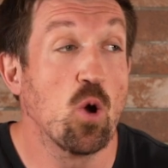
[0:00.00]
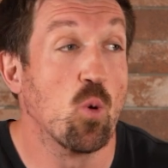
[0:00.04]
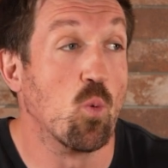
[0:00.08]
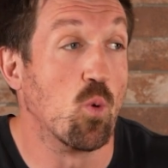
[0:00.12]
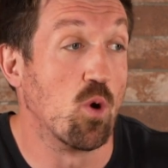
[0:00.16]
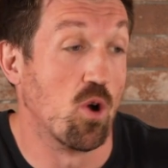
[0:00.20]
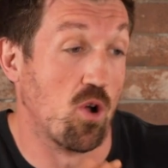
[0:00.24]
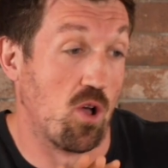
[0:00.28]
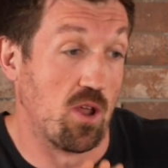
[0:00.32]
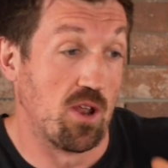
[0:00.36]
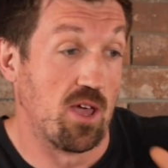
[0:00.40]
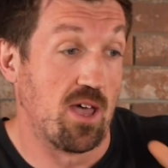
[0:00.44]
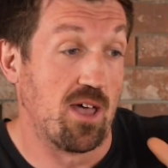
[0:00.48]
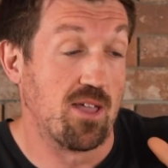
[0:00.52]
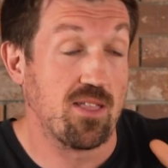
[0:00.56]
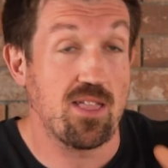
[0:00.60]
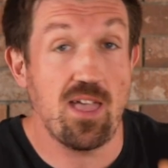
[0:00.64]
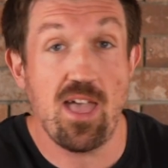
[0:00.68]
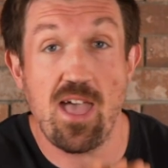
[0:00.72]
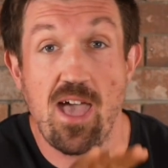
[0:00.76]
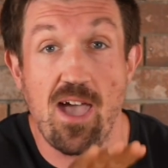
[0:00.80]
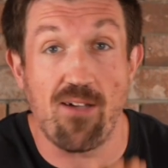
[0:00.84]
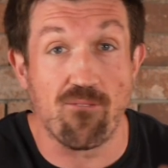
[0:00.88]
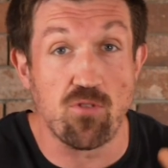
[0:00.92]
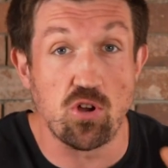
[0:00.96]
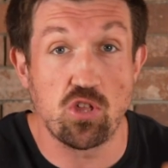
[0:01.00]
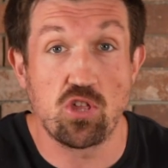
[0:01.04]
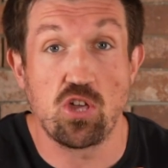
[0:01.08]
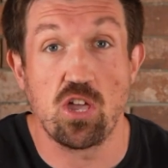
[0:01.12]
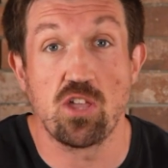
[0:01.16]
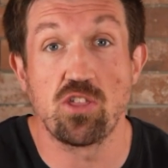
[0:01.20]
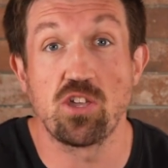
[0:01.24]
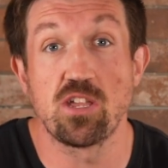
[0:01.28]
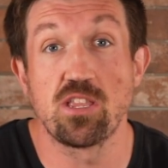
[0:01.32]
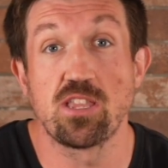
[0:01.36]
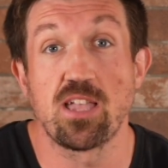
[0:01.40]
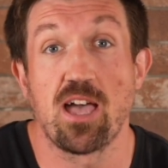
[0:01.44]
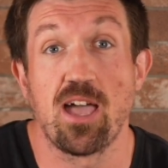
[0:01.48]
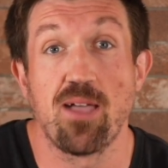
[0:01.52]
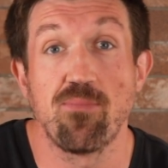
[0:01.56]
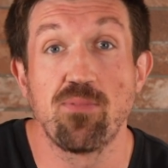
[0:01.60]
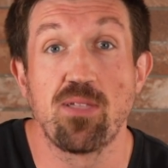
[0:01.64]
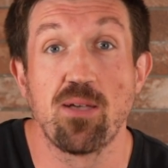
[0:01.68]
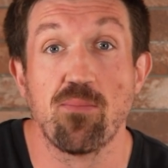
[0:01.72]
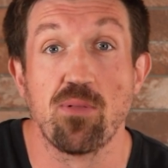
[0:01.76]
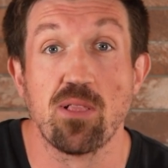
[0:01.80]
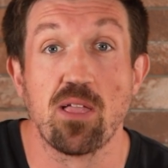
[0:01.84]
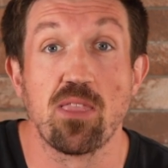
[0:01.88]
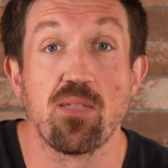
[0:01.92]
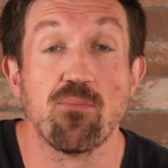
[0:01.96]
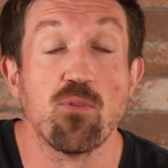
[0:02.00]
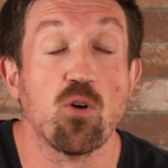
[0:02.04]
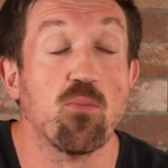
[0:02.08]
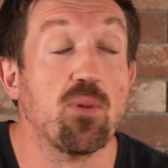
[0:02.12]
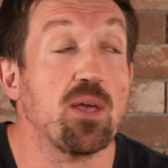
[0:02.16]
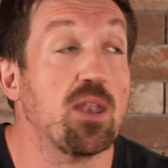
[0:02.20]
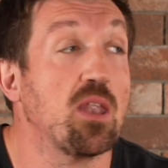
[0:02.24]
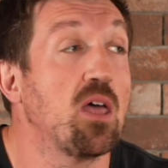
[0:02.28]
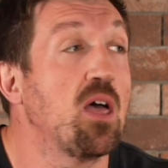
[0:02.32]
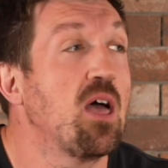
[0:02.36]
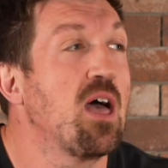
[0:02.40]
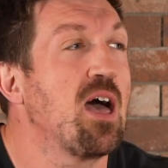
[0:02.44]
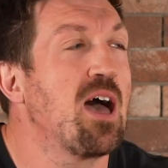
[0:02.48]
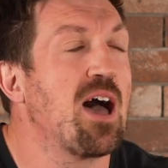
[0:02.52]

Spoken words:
we're on an ever-changing timetable at the moment.